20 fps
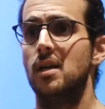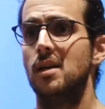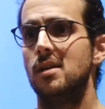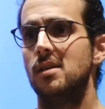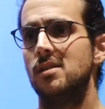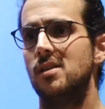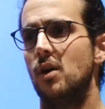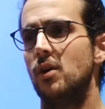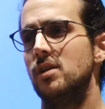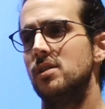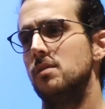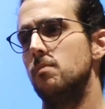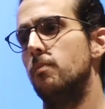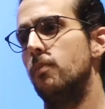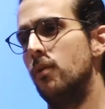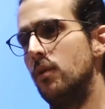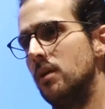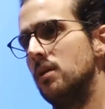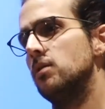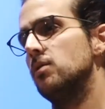So it's
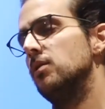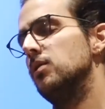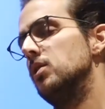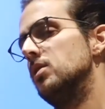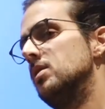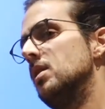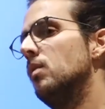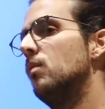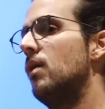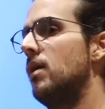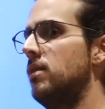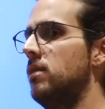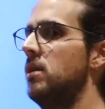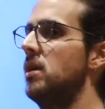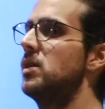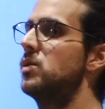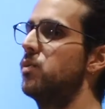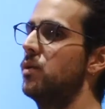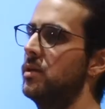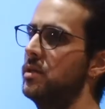important to understand why
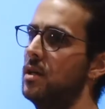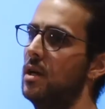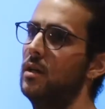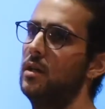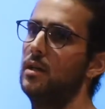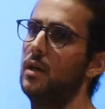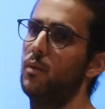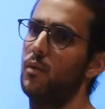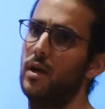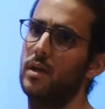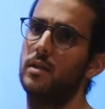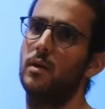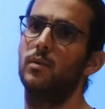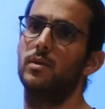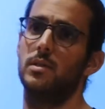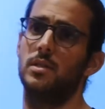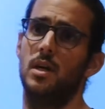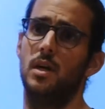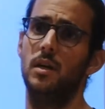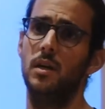things were done the way they were
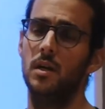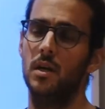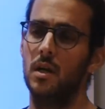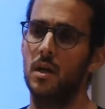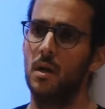done